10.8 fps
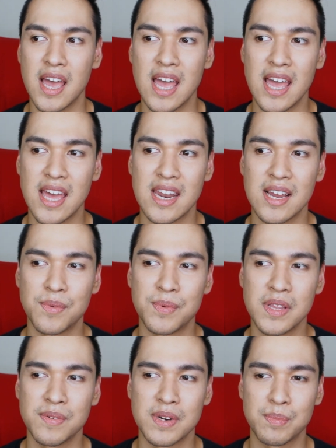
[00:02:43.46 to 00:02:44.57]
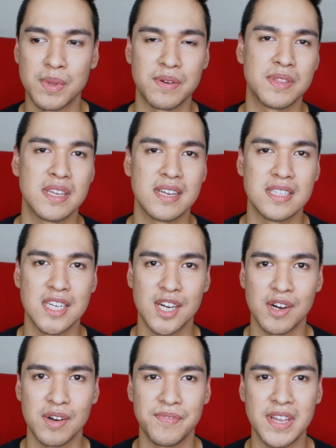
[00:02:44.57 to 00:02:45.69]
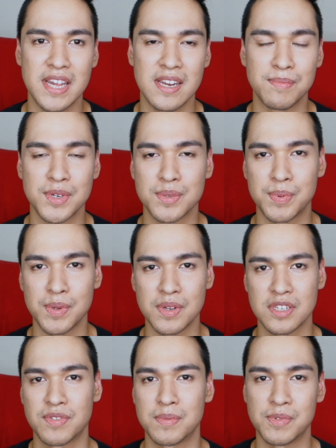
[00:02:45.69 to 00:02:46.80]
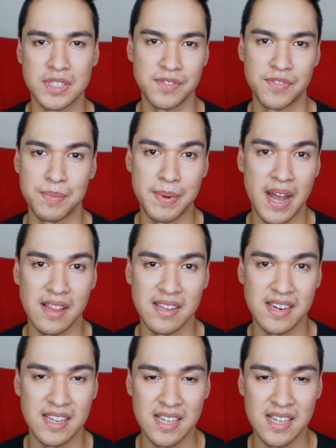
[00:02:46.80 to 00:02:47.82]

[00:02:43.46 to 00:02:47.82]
And I really want to play with the idea of getting multiple looks from one different palette.